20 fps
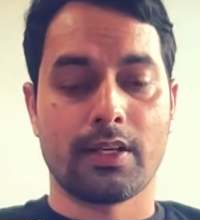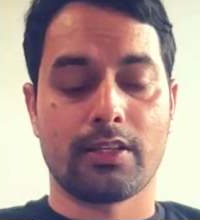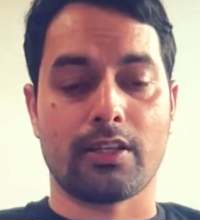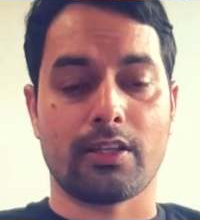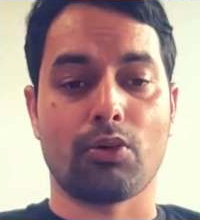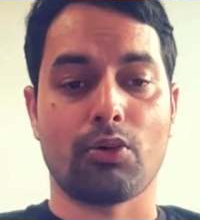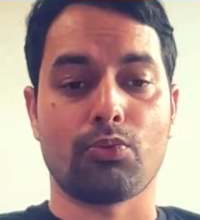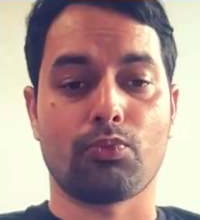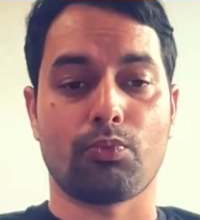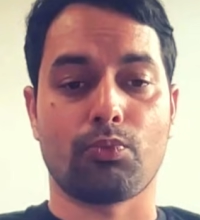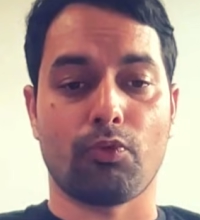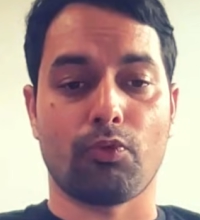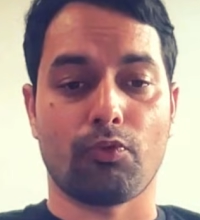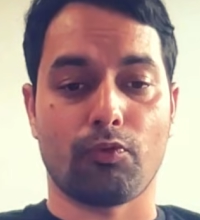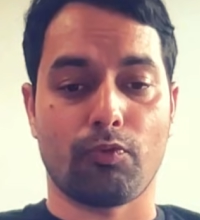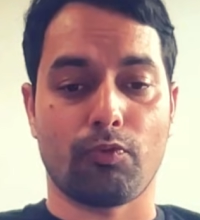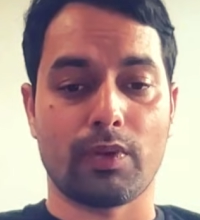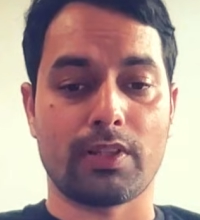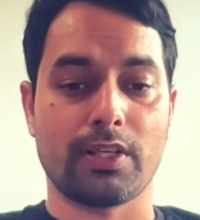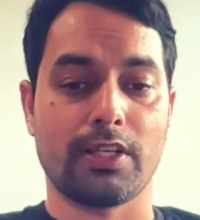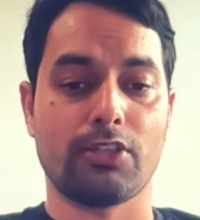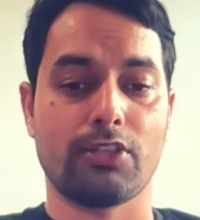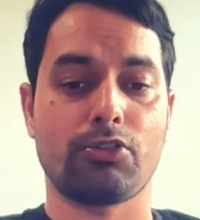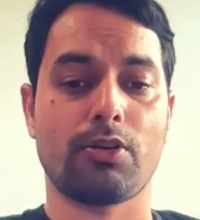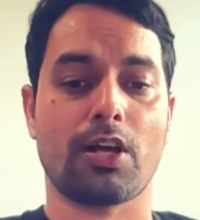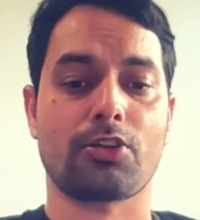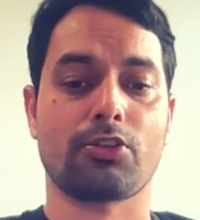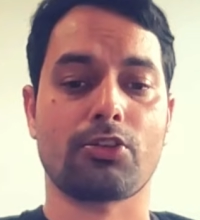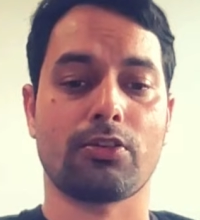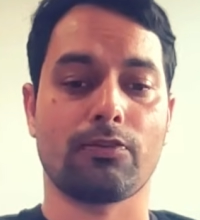Now, with the
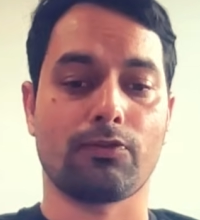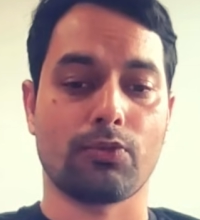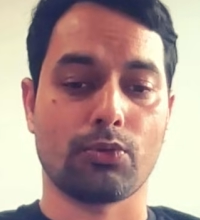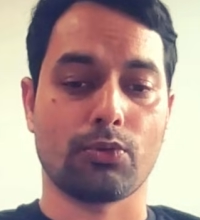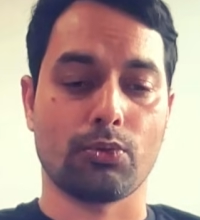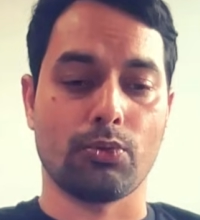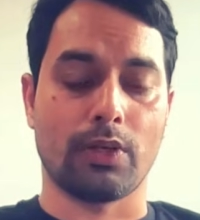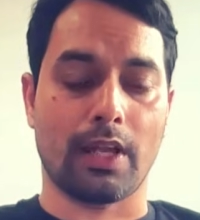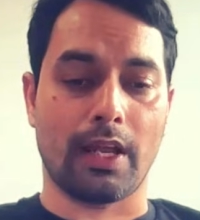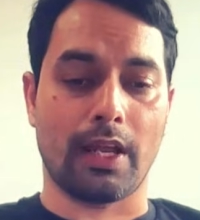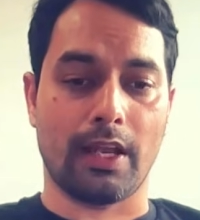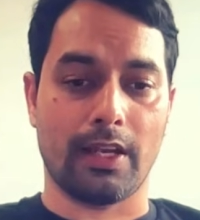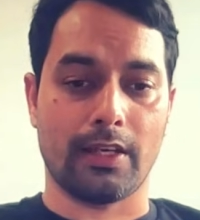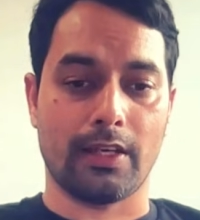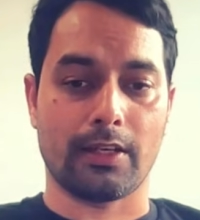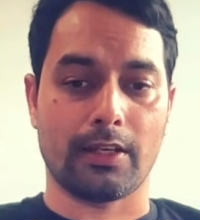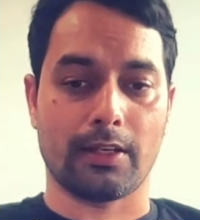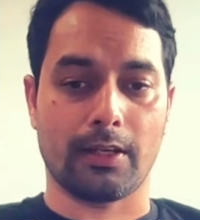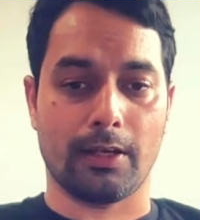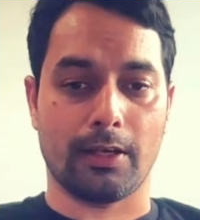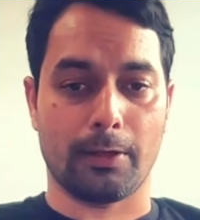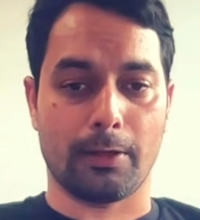introduction of Joule in